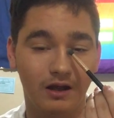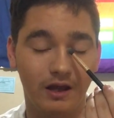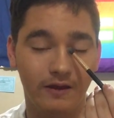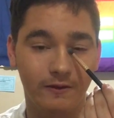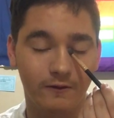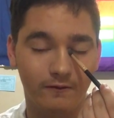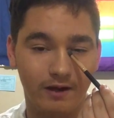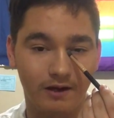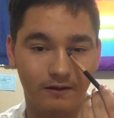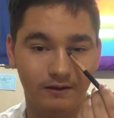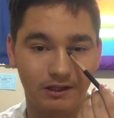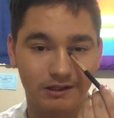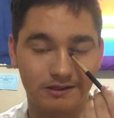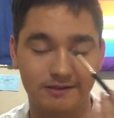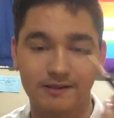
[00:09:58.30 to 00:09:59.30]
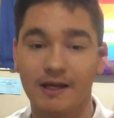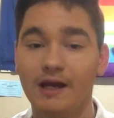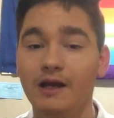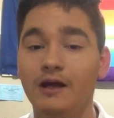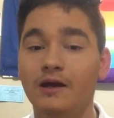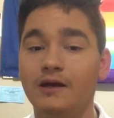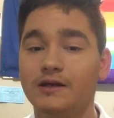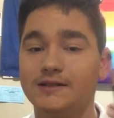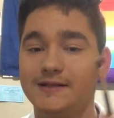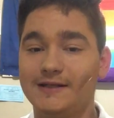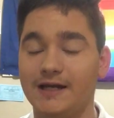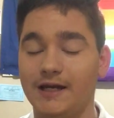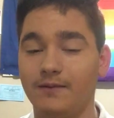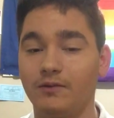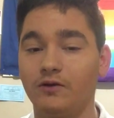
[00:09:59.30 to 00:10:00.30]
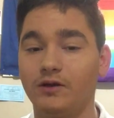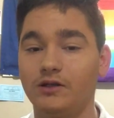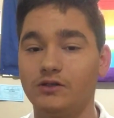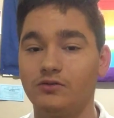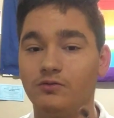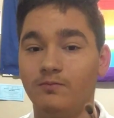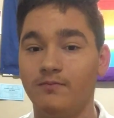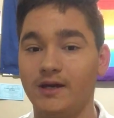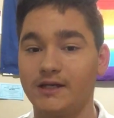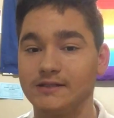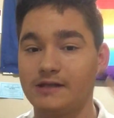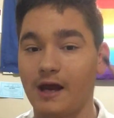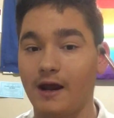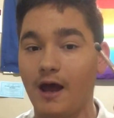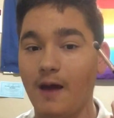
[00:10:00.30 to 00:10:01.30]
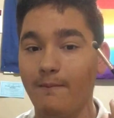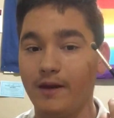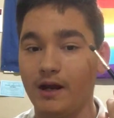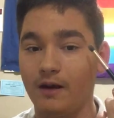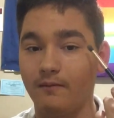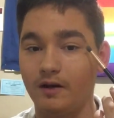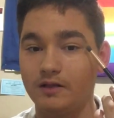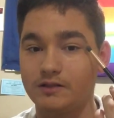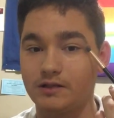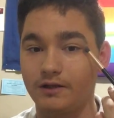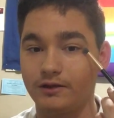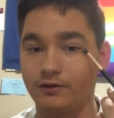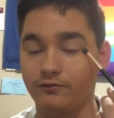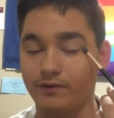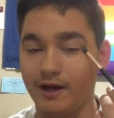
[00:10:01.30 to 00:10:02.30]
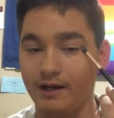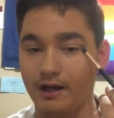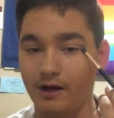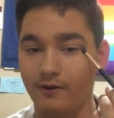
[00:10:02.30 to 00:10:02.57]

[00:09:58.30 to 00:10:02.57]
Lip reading: and the red on the inside. Today I'm going to mix that up, and I'm going to start the red